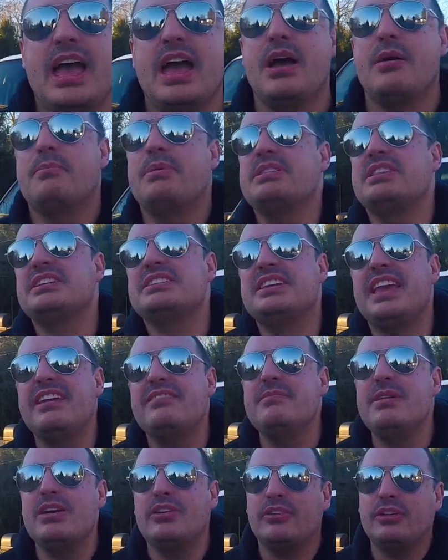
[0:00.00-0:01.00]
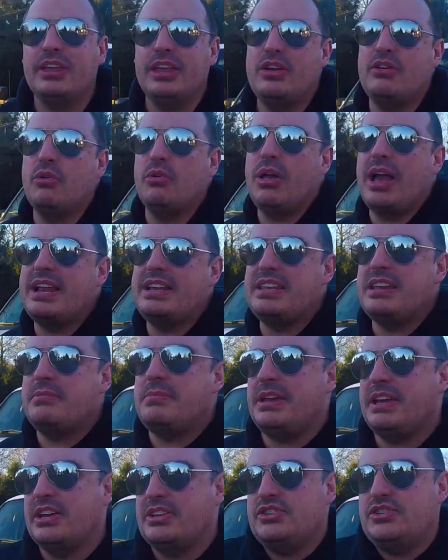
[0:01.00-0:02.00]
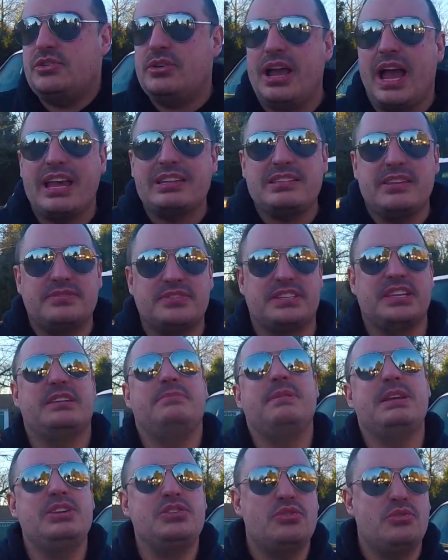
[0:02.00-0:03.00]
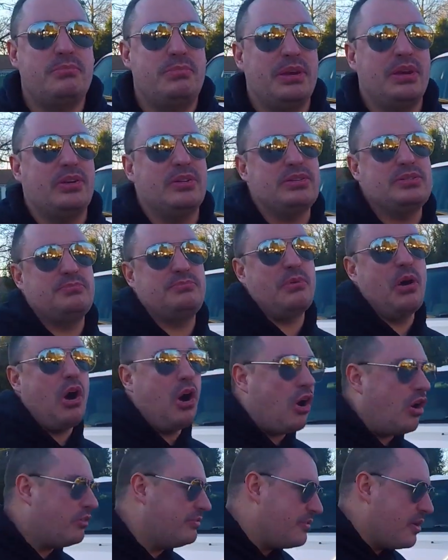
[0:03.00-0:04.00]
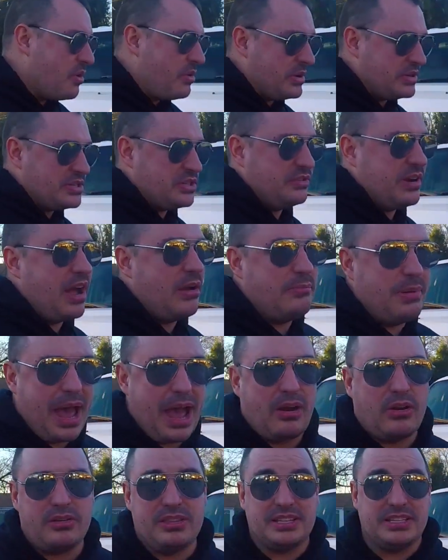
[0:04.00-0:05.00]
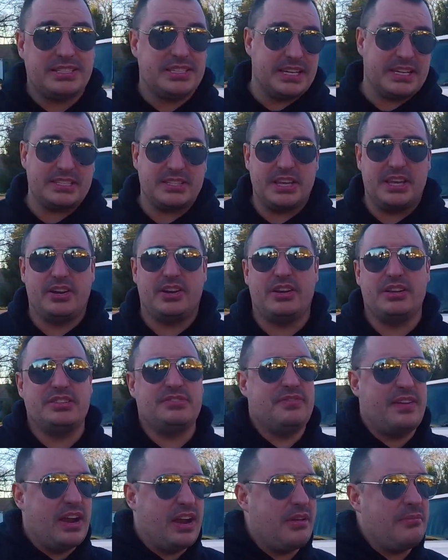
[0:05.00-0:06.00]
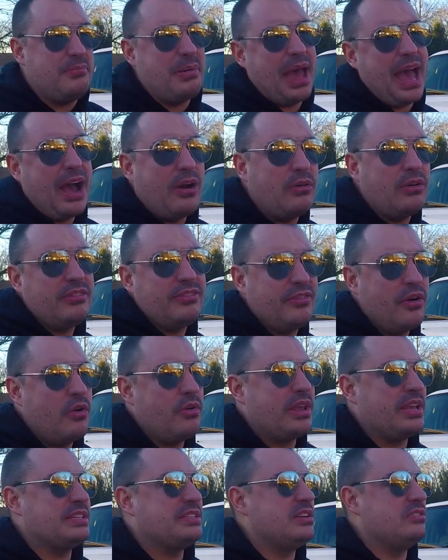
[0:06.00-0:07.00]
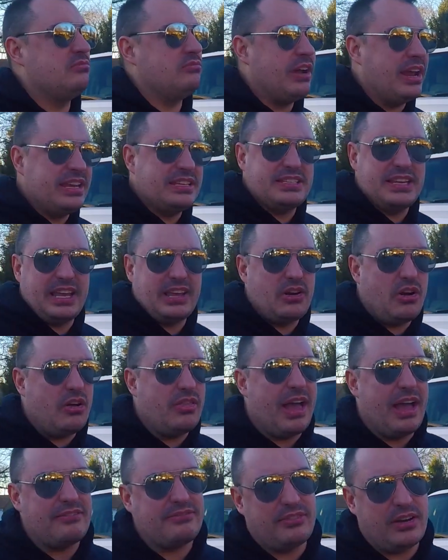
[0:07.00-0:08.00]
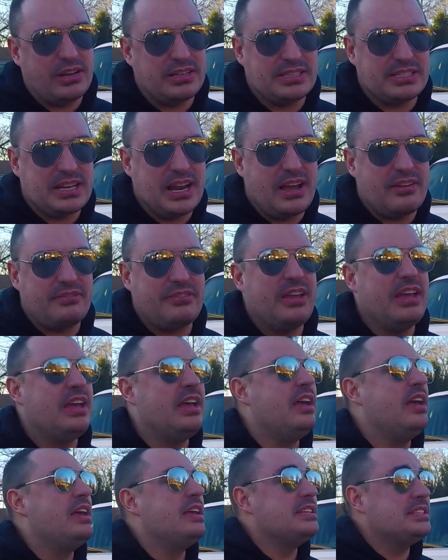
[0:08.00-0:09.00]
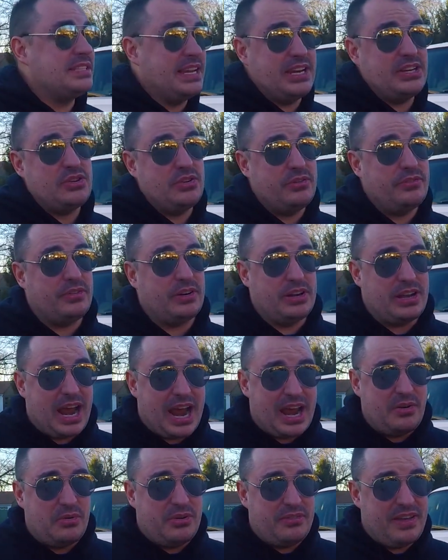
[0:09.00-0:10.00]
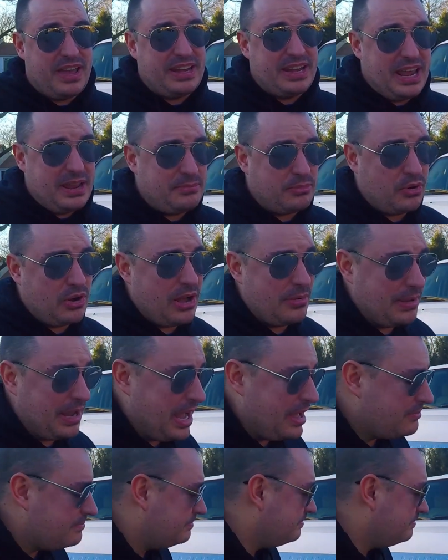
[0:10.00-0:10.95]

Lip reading: But this gave me a really cool idea because you guys have seen me do builds all focused around power. The 6-liter is very power focused and racing and all that fun stuff. Stay tuned for a dyno event in April coming up.